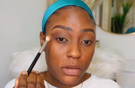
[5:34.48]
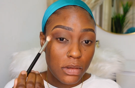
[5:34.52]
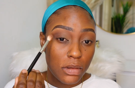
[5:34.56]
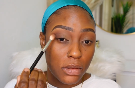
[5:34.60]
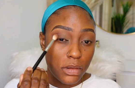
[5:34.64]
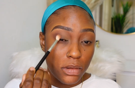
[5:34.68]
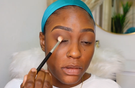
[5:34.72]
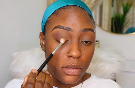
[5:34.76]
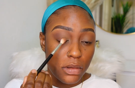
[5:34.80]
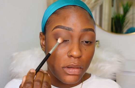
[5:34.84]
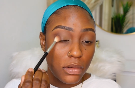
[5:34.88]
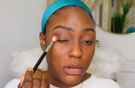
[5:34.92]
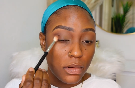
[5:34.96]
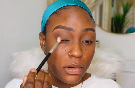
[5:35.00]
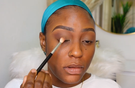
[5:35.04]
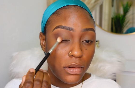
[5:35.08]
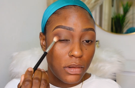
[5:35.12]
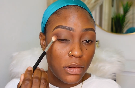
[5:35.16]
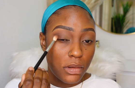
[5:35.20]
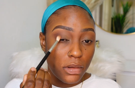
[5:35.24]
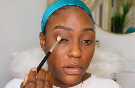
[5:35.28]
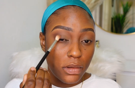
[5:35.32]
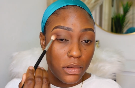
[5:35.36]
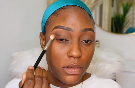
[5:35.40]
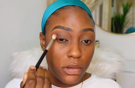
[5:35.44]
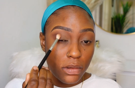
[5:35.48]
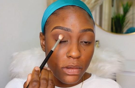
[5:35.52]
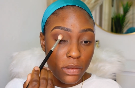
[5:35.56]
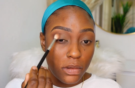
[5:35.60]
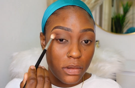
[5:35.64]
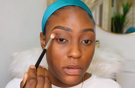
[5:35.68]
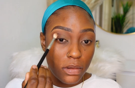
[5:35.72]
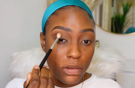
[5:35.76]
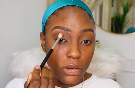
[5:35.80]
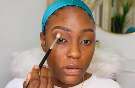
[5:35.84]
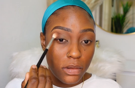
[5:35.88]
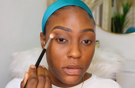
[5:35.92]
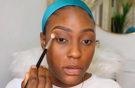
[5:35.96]

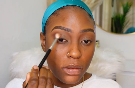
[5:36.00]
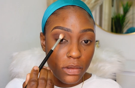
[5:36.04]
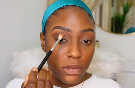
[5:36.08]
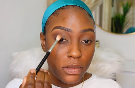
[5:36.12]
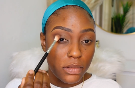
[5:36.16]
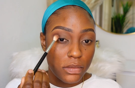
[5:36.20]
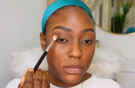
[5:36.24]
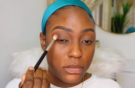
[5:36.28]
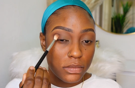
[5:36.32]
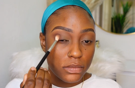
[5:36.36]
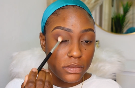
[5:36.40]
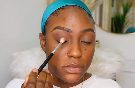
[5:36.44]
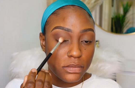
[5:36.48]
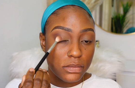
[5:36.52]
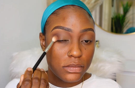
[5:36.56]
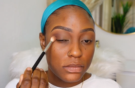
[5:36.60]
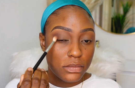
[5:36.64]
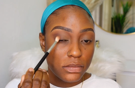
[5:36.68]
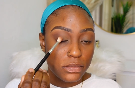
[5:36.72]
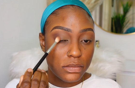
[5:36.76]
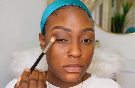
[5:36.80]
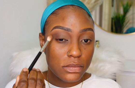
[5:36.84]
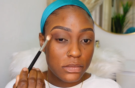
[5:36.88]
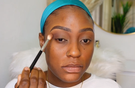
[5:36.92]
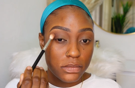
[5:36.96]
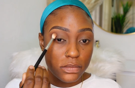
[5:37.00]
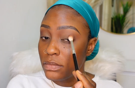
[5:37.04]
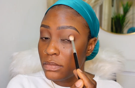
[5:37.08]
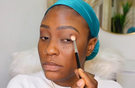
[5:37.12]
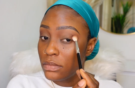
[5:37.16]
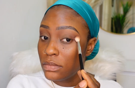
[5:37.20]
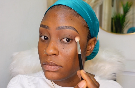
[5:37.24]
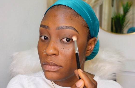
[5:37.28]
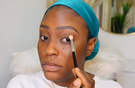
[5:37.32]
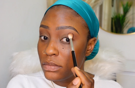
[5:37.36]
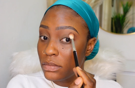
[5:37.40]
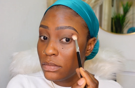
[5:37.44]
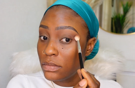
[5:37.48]

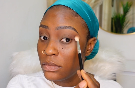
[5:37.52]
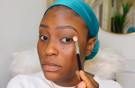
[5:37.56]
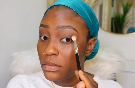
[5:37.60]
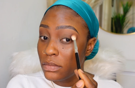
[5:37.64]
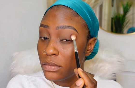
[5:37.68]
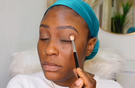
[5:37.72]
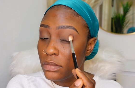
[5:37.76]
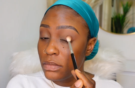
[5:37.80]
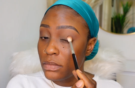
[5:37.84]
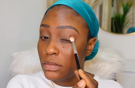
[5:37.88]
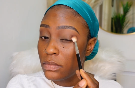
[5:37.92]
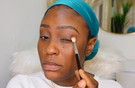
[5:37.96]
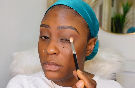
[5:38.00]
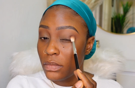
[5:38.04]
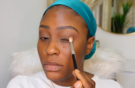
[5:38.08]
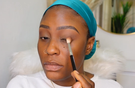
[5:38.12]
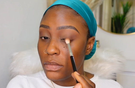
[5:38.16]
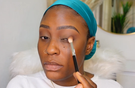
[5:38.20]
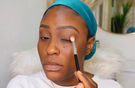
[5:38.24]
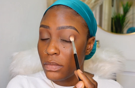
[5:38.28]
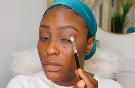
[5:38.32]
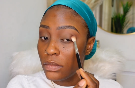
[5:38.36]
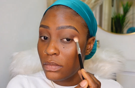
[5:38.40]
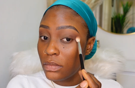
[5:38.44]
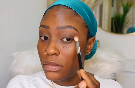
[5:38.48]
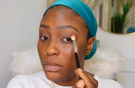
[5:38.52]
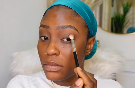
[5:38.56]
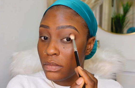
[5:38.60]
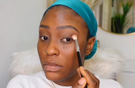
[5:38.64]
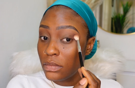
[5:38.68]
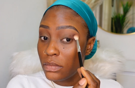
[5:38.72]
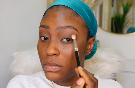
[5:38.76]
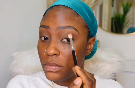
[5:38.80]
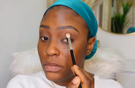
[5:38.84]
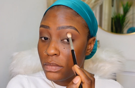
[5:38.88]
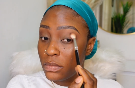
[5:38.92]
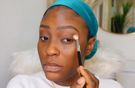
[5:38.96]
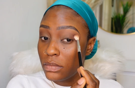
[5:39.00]

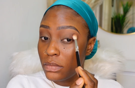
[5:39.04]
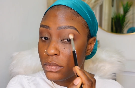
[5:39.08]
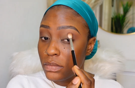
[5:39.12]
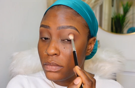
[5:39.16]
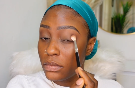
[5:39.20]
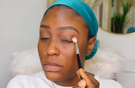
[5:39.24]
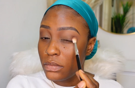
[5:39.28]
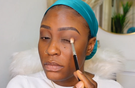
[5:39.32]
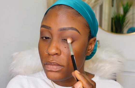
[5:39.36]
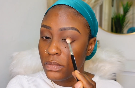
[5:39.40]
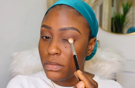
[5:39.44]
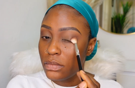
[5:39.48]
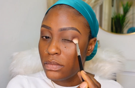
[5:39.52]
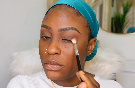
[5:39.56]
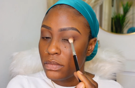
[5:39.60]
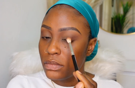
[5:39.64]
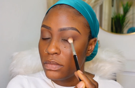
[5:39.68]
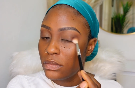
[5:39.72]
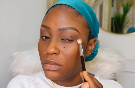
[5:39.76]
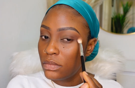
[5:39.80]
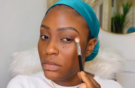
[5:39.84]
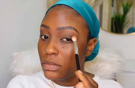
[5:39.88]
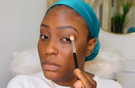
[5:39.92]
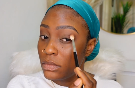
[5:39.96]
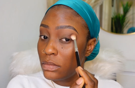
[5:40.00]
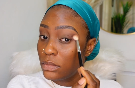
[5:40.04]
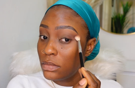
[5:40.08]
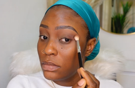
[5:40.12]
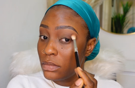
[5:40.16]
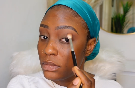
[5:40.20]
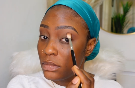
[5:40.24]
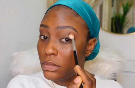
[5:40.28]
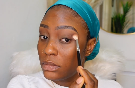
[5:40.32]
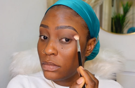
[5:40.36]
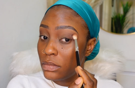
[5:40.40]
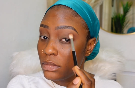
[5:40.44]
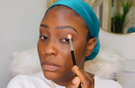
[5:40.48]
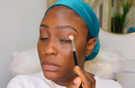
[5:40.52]

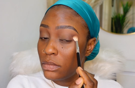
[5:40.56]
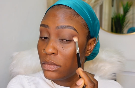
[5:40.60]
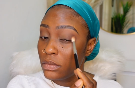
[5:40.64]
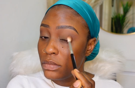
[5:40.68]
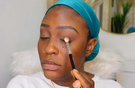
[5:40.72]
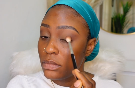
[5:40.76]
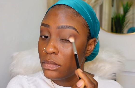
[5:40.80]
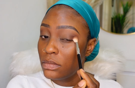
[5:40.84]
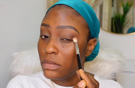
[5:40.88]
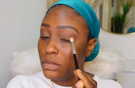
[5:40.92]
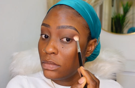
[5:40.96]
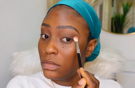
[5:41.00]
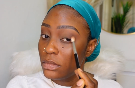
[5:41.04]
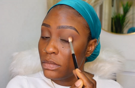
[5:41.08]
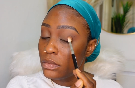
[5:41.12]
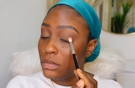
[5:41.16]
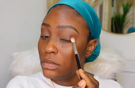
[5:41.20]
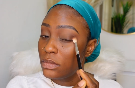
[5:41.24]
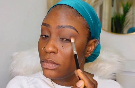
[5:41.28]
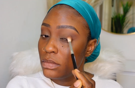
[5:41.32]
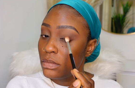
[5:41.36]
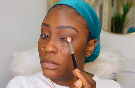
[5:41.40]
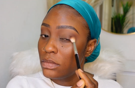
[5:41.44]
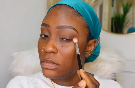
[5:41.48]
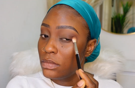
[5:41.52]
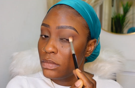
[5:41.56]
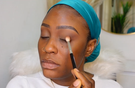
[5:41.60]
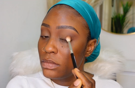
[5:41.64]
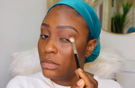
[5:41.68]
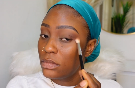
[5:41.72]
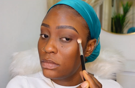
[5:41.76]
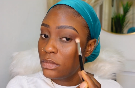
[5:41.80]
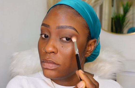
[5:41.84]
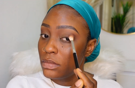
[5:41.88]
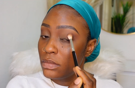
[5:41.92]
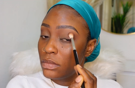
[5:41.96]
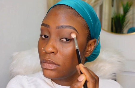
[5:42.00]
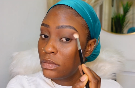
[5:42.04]

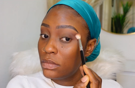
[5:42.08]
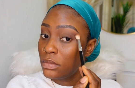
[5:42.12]
Nothing is said.